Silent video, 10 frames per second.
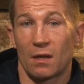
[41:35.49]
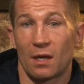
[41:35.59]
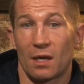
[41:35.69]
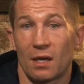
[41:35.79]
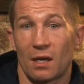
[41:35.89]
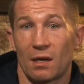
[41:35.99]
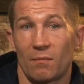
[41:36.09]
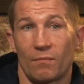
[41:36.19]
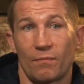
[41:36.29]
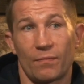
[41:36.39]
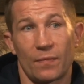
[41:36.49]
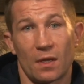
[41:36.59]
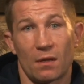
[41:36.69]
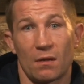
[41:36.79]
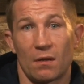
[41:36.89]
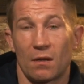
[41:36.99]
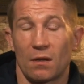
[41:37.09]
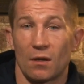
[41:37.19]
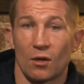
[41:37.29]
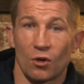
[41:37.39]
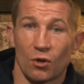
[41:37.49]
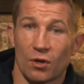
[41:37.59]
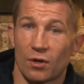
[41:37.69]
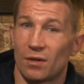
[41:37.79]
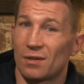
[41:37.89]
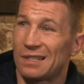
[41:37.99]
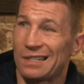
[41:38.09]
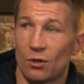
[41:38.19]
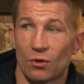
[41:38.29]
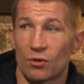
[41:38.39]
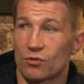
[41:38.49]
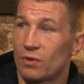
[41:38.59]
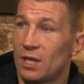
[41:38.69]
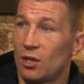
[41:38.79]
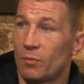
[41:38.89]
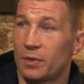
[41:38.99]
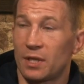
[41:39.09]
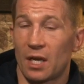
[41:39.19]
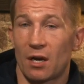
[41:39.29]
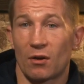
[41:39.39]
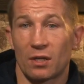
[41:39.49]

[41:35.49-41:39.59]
Um, Hooker, Hooker's really up in the air.